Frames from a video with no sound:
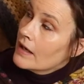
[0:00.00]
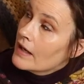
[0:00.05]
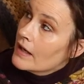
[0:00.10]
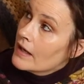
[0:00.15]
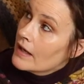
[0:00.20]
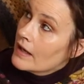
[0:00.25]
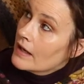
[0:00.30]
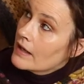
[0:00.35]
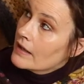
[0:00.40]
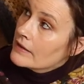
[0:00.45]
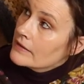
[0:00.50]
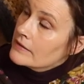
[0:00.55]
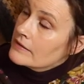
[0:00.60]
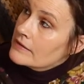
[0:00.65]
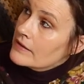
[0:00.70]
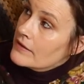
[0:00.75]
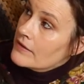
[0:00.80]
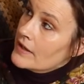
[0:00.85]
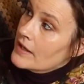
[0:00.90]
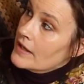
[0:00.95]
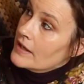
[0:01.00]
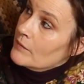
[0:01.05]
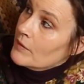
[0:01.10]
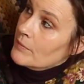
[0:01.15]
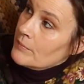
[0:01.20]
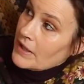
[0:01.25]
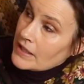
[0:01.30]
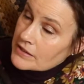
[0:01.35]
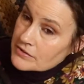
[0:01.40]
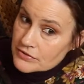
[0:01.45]
And then
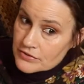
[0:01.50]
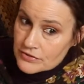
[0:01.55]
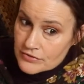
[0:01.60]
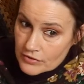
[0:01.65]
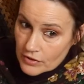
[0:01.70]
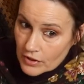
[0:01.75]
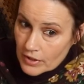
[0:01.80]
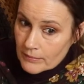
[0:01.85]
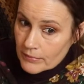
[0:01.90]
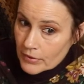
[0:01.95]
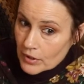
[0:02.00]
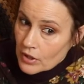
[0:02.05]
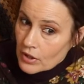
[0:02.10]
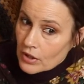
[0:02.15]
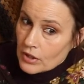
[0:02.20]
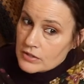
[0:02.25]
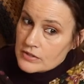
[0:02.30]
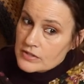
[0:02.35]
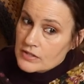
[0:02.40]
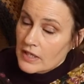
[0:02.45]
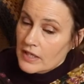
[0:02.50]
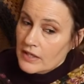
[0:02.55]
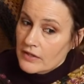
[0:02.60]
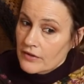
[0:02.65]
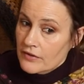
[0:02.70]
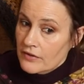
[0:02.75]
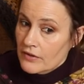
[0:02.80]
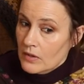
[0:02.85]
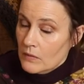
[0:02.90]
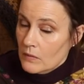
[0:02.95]
went back to the drawing board
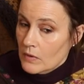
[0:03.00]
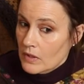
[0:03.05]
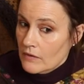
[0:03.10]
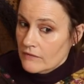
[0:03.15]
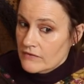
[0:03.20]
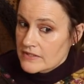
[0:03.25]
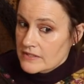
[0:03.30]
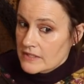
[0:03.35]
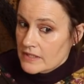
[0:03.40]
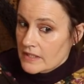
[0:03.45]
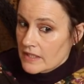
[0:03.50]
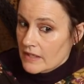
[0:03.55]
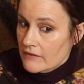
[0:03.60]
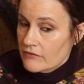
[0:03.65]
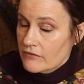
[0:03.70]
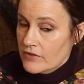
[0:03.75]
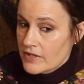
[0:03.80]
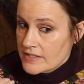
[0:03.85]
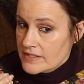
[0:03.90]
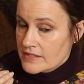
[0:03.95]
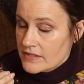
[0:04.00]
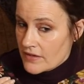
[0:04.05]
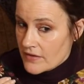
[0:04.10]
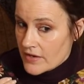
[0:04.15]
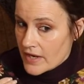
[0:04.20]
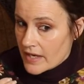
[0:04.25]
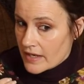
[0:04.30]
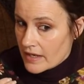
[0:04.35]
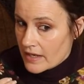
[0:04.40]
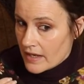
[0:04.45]
and thought, well, obviously I've raised the
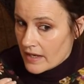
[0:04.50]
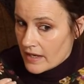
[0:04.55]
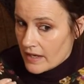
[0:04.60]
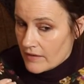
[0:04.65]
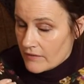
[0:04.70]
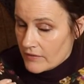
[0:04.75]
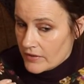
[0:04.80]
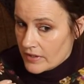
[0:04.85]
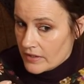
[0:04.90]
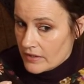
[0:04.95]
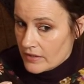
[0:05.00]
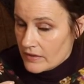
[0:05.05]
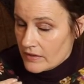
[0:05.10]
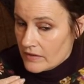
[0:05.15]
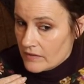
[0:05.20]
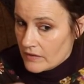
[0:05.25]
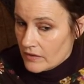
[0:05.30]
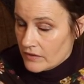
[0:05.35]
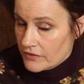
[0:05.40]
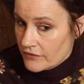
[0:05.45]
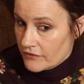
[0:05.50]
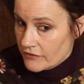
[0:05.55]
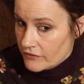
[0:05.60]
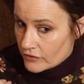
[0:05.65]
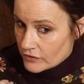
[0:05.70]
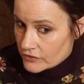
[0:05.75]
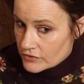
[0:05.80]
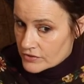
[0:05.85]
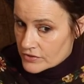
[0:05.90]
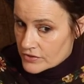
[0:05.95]
neck area at the
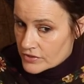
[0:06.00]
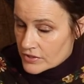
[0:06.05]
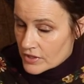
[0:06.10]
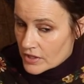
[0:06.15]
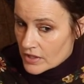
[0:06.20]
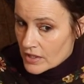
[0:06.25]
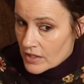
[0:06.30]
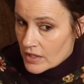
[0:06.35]
front,